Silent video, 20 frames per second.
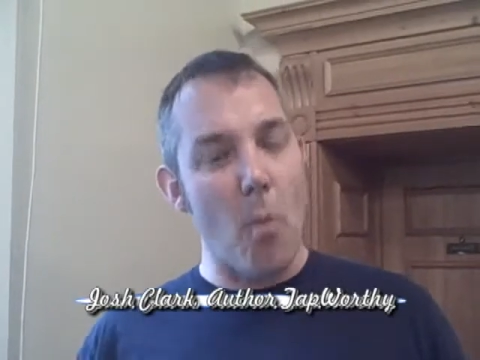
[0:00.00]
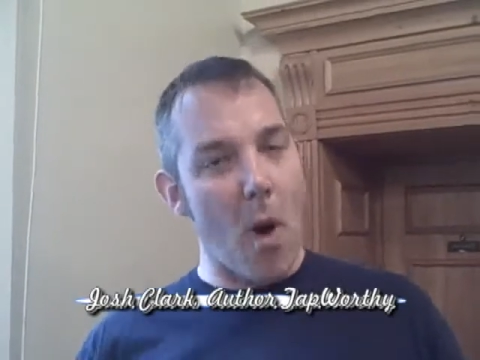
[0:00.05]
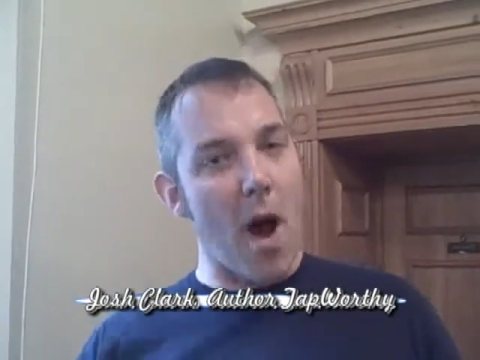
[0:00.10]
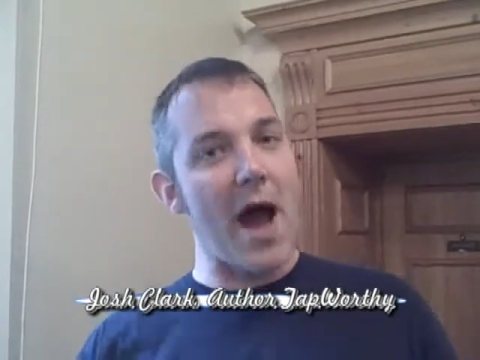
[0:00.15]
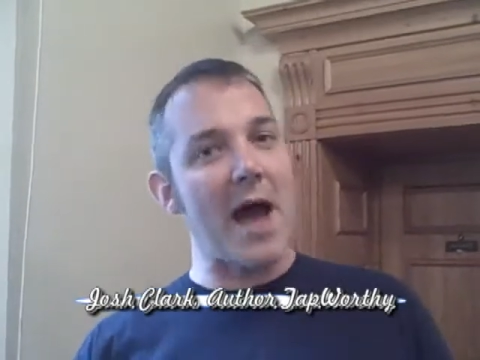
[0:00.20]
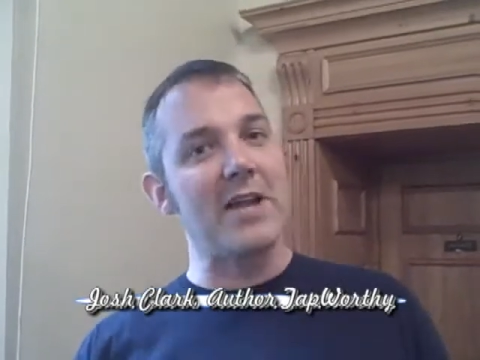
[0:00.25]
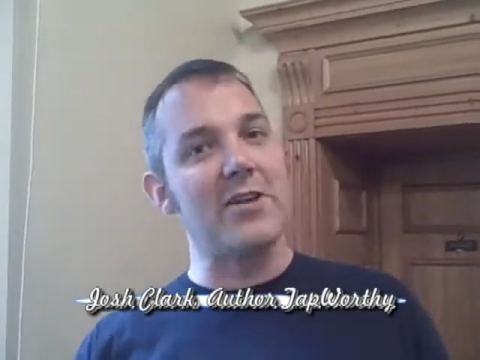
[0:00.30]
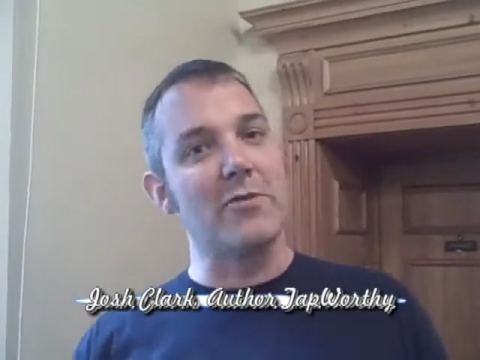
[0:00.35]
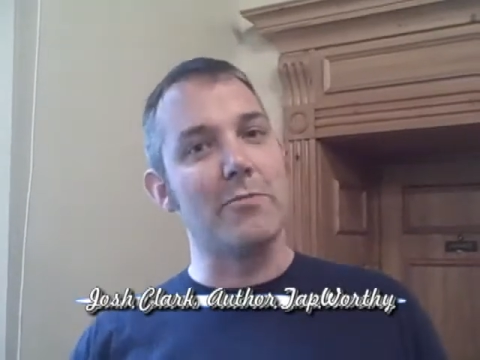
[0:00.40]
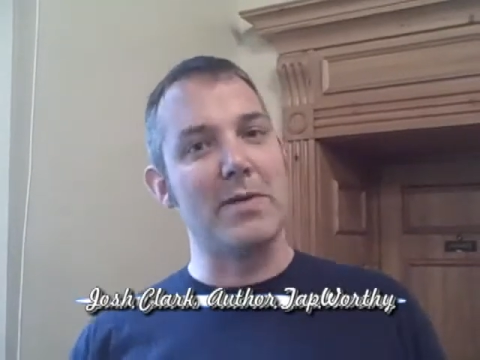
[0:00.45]

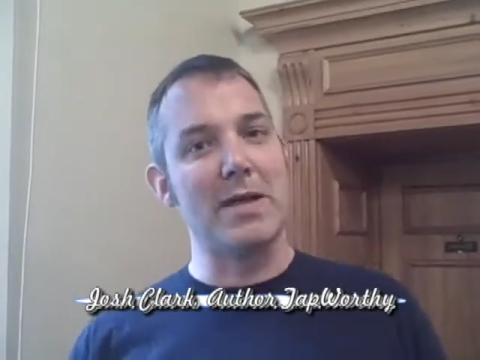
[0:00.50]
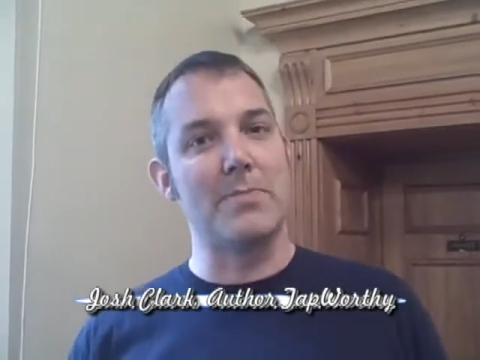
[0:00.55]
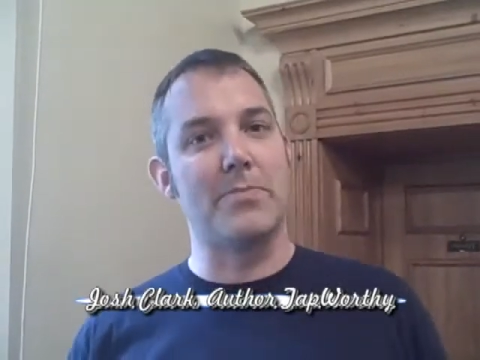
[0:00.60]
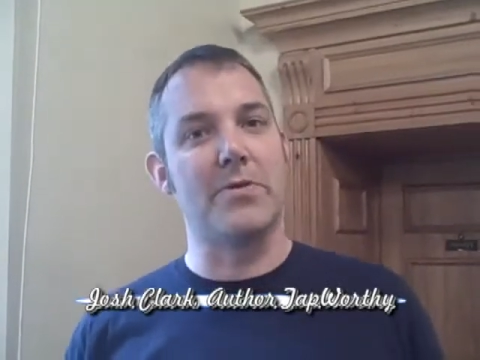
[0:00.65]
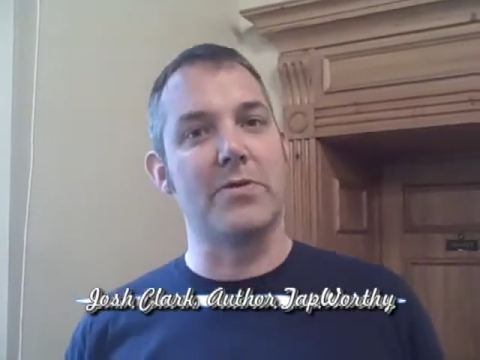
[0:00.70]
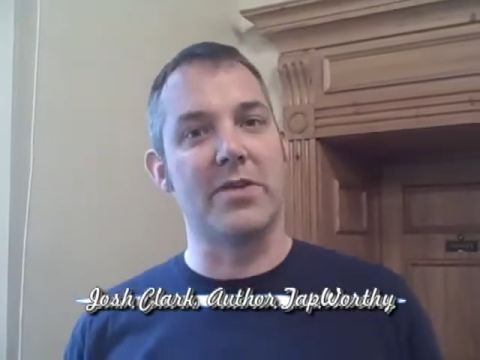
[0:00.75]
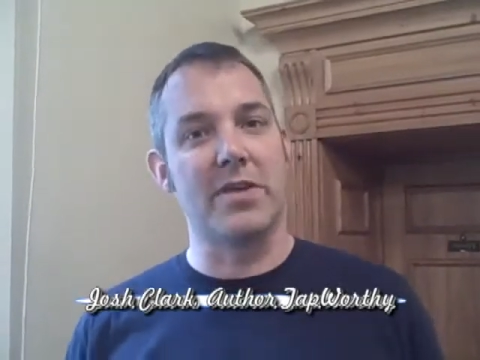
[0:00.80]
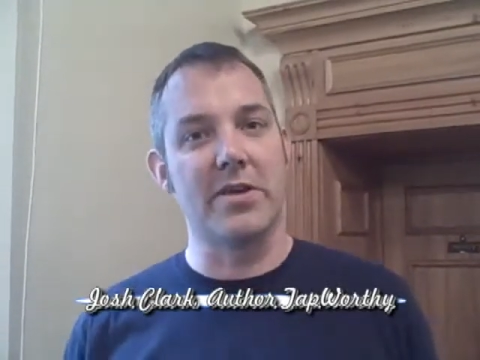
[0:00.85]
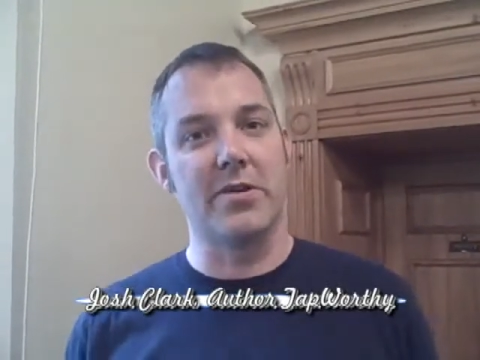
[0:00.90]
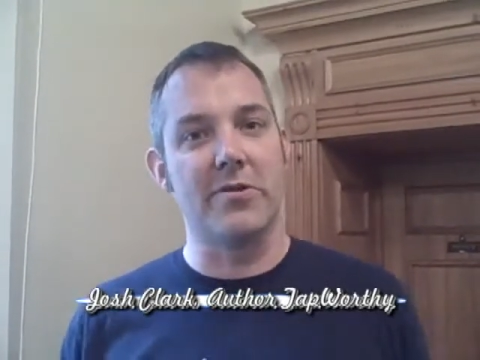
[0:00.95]
Why do
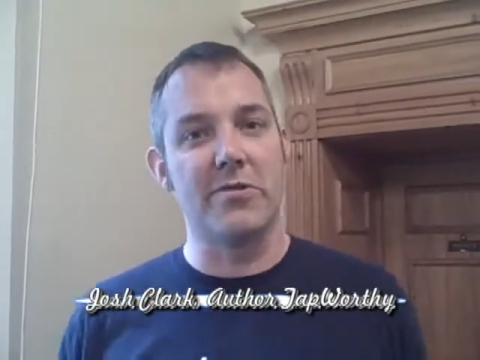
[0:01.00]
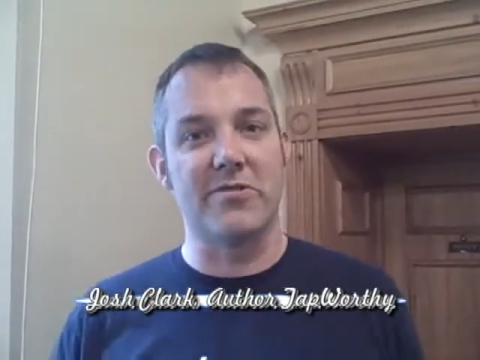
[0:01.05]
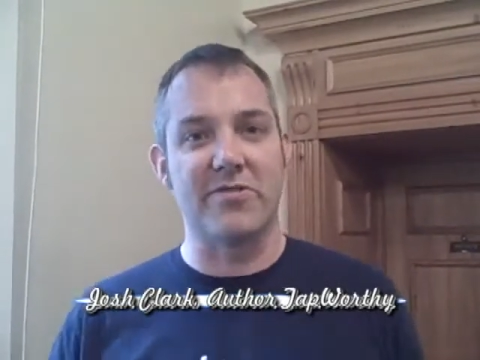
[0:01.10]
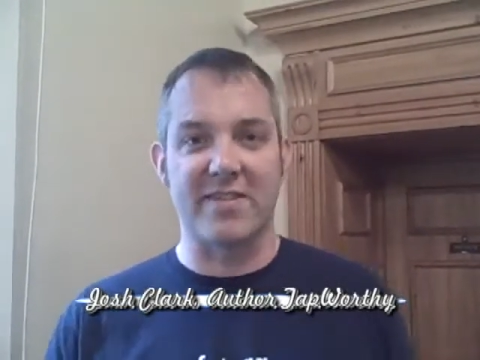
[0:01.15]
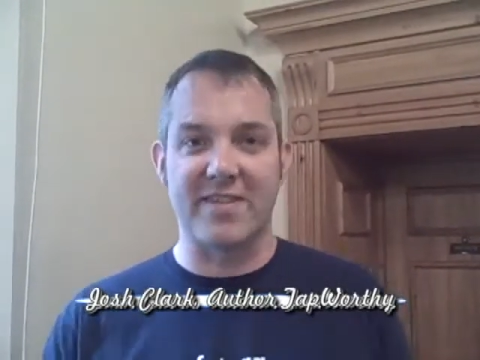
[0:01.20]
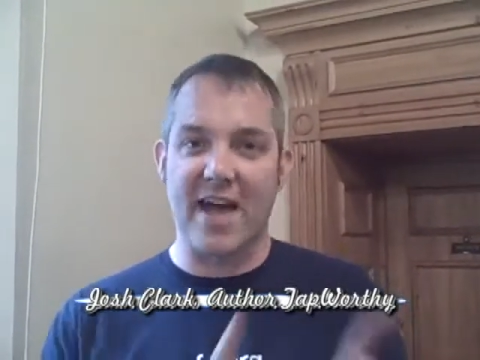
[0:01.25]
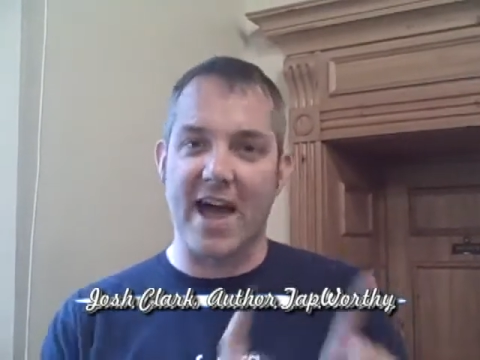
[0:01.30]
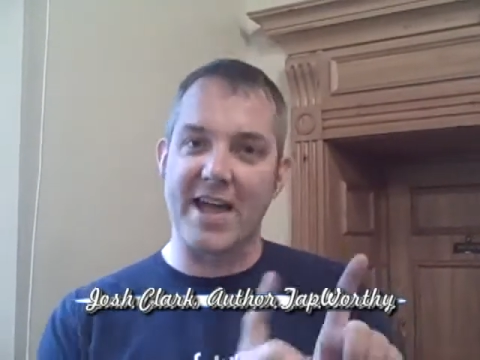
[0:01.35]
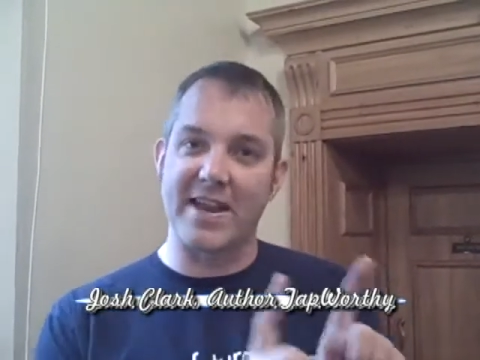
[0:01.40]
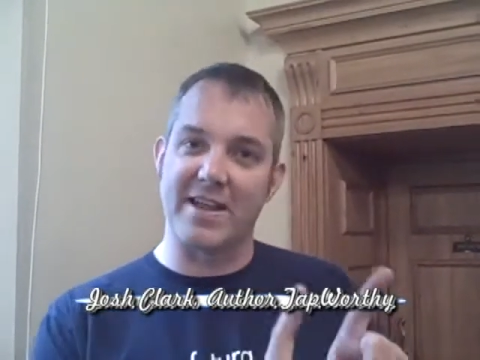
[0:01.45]
people
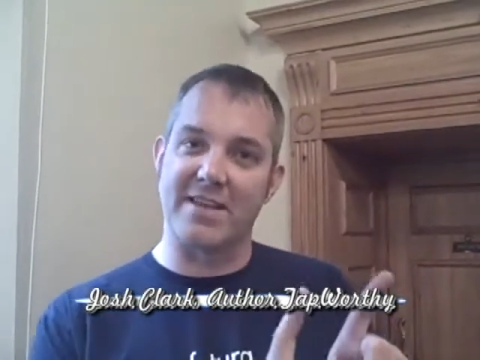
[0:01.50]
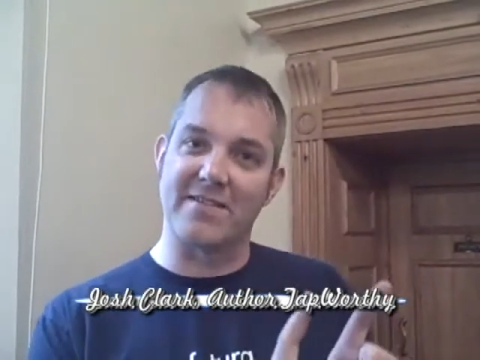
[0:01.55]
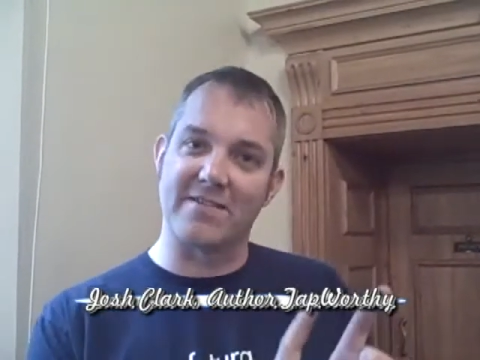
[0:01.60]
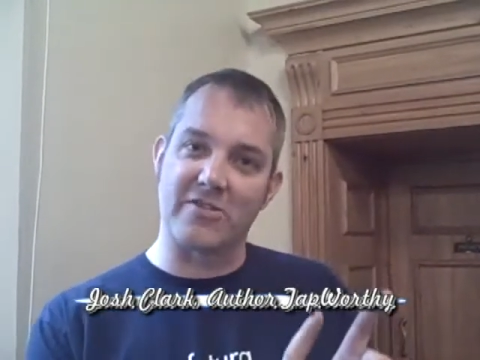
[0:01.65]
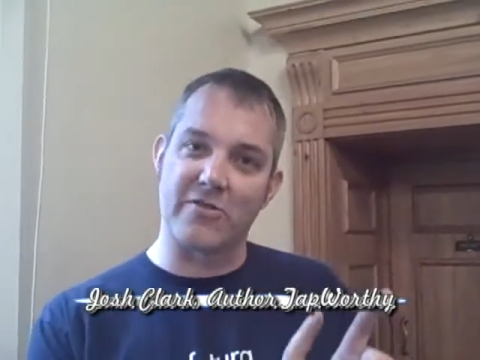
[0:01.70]
use a tiny